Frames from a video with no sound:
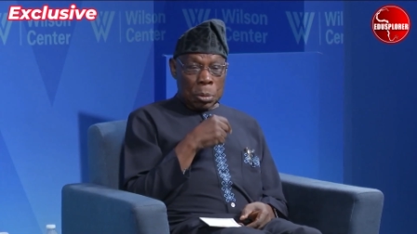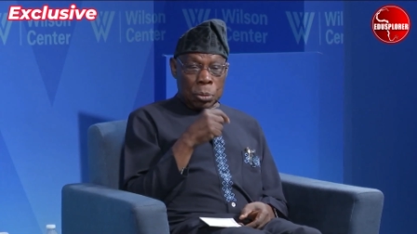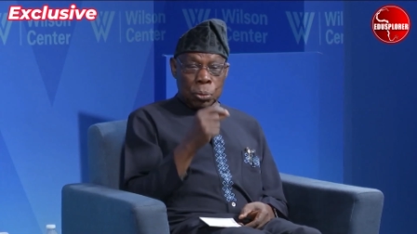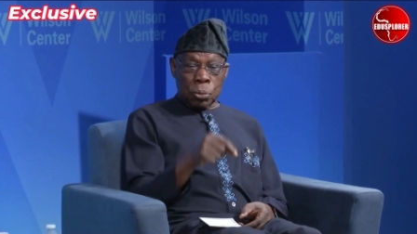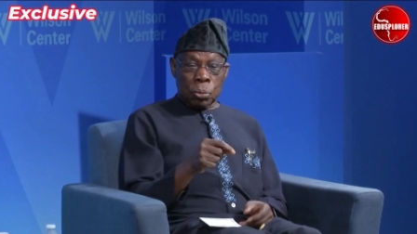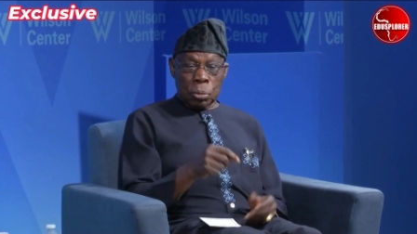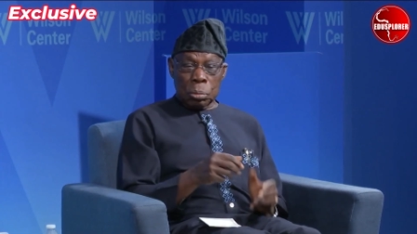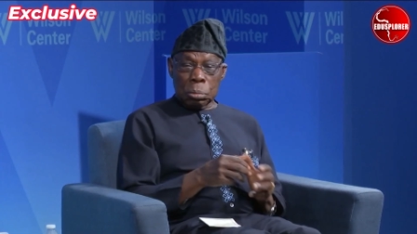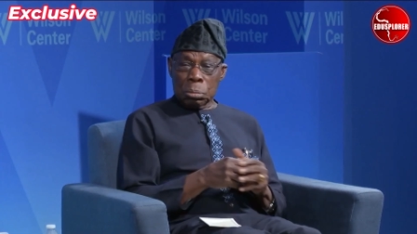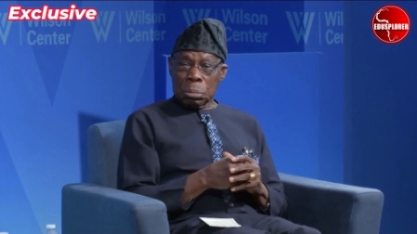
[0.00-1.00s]
to
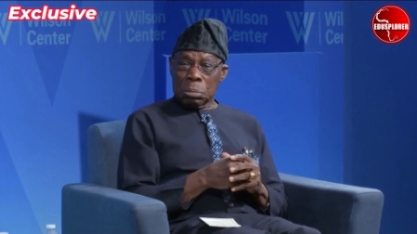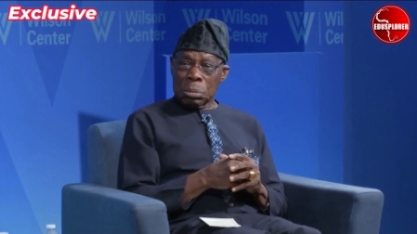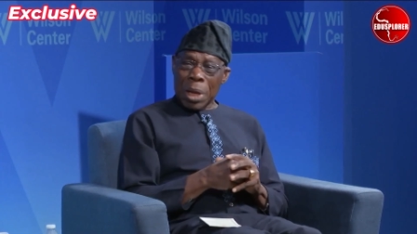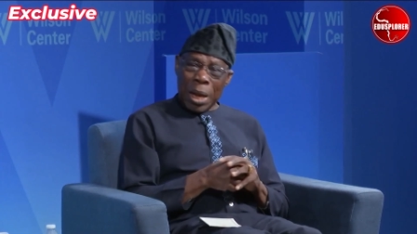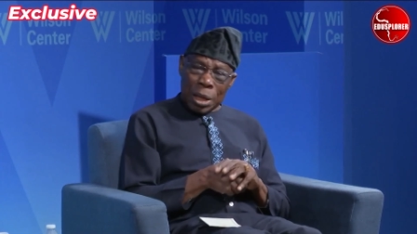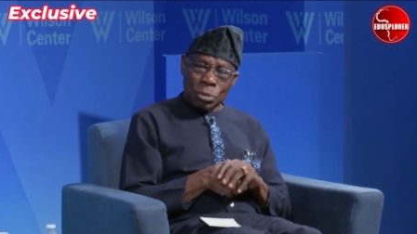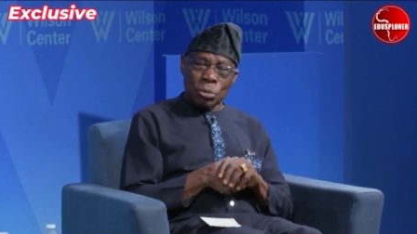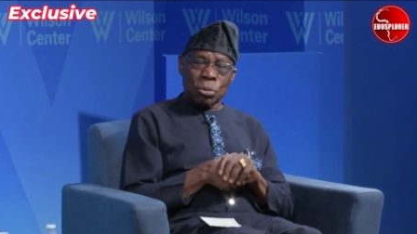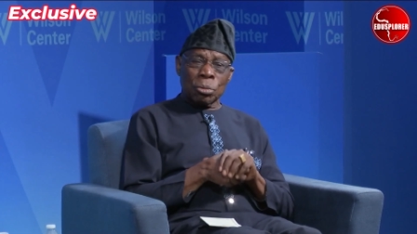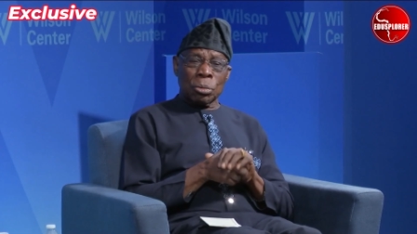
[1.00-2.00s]

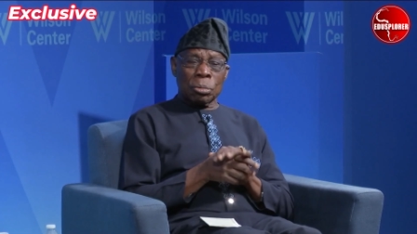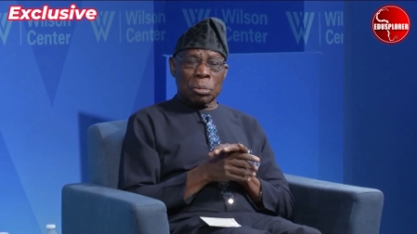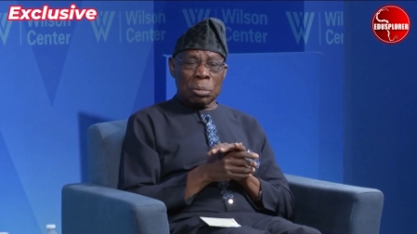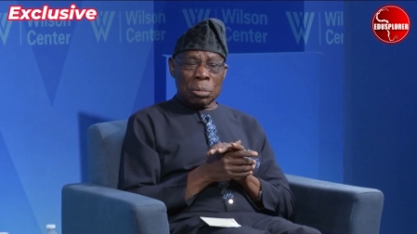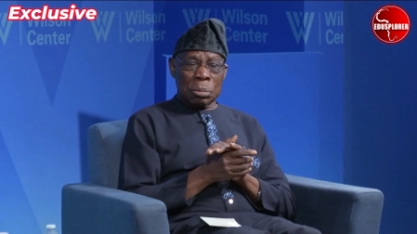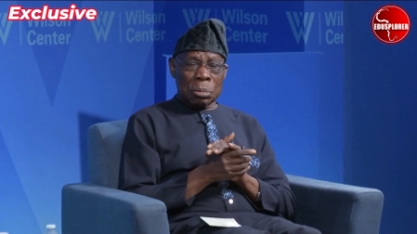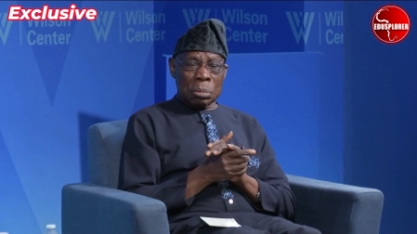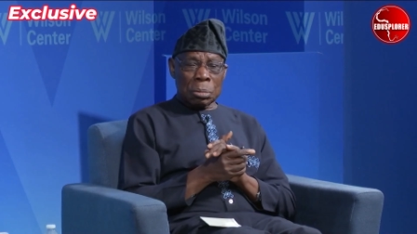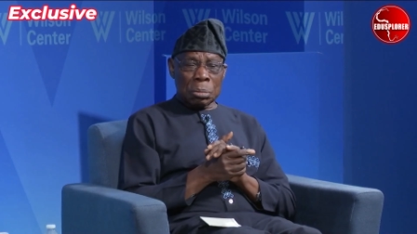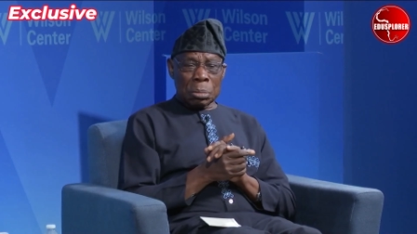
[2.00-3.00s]
handle
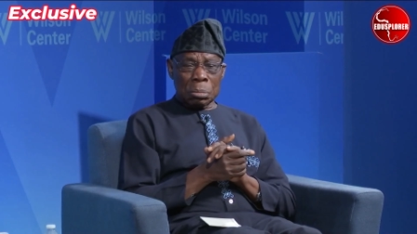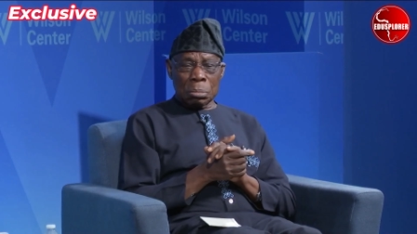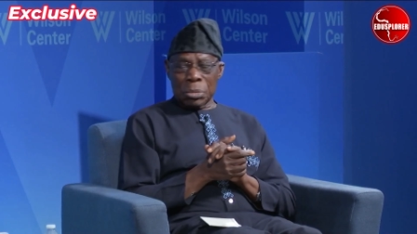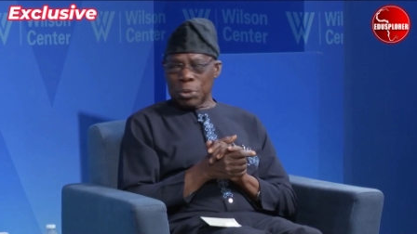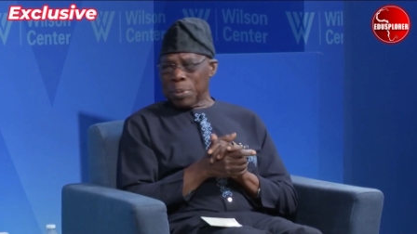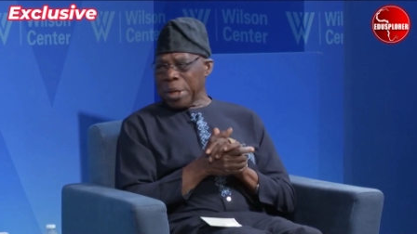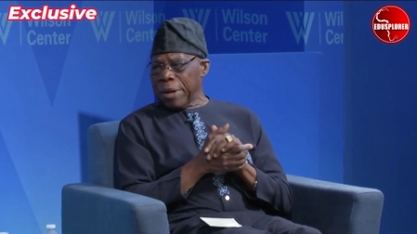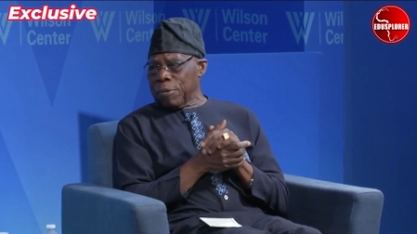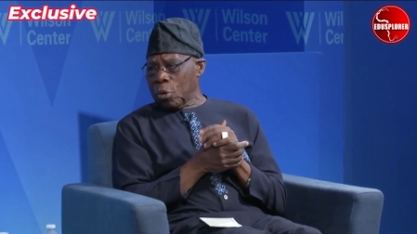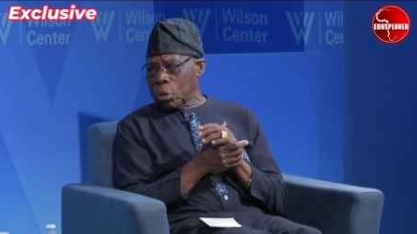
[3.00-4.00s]

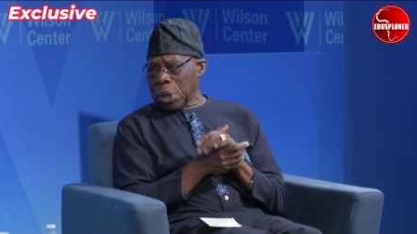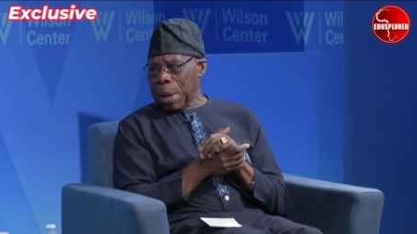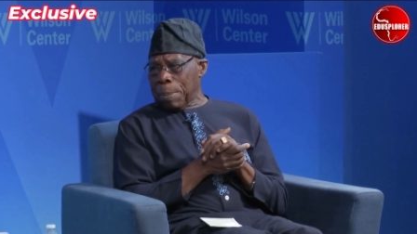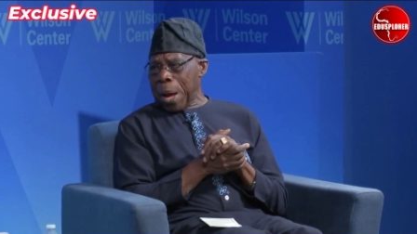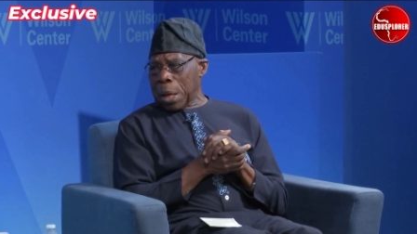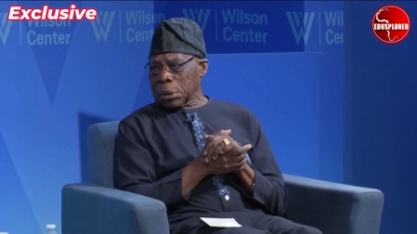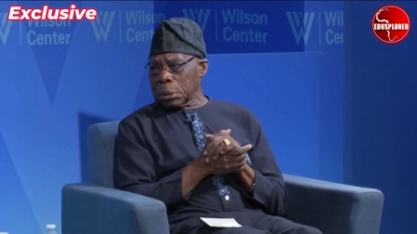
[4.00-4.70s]
misbehavior on our part.